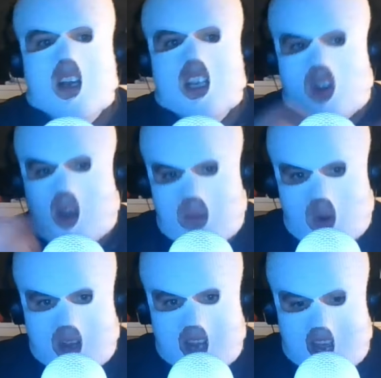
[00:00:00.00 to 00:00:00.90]
So I'm
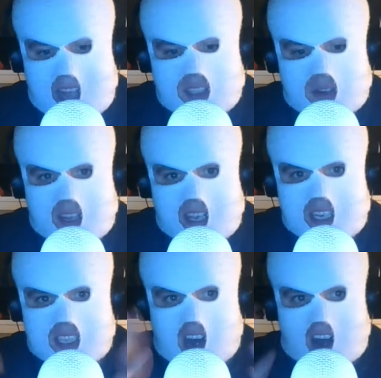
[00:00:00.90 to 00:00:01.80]
going to answer
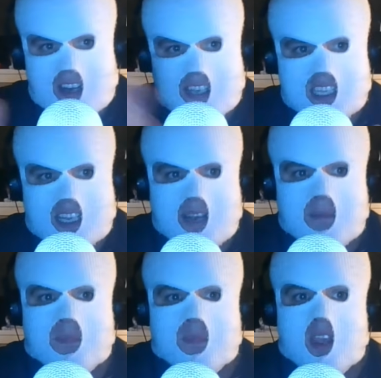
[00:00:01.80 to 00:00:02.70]
these honestly,
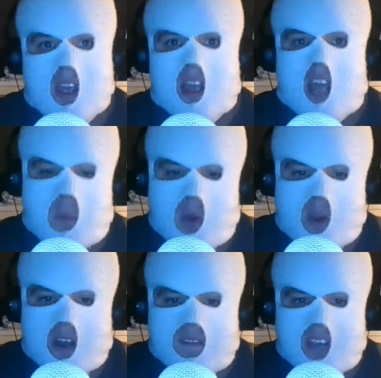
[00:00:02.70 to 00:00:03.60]
and we're
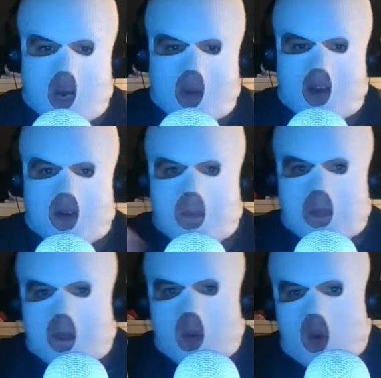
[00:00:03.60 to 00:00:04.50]
going to figure out
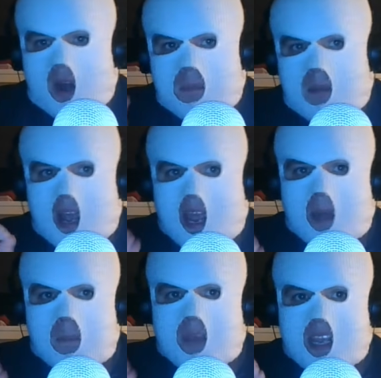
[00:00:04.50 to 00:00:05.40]
what my
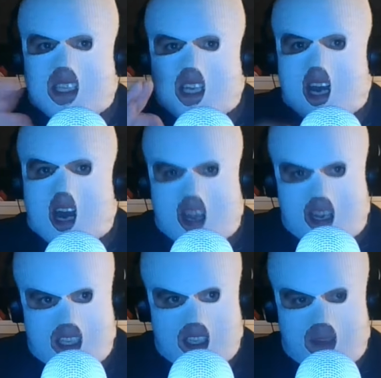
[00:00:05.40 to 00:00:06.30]
MBTI
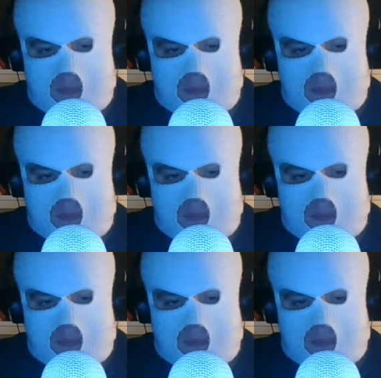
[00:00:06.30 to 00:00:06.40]
is.